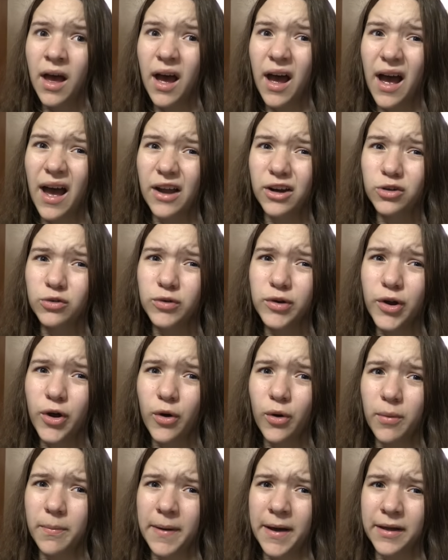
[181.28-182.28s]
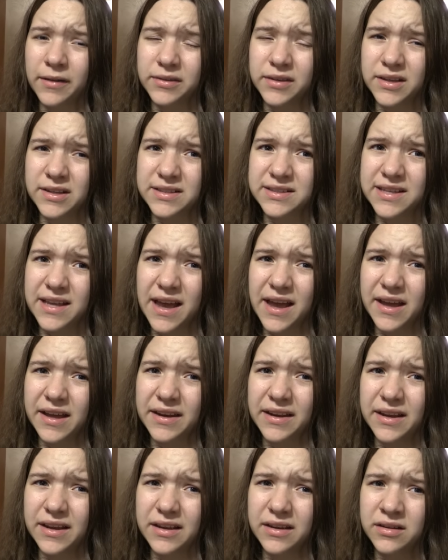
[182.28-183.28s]
I don't know about this,
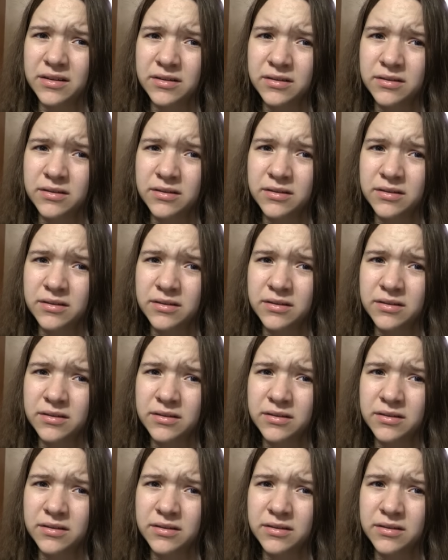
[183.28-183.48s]
Addie.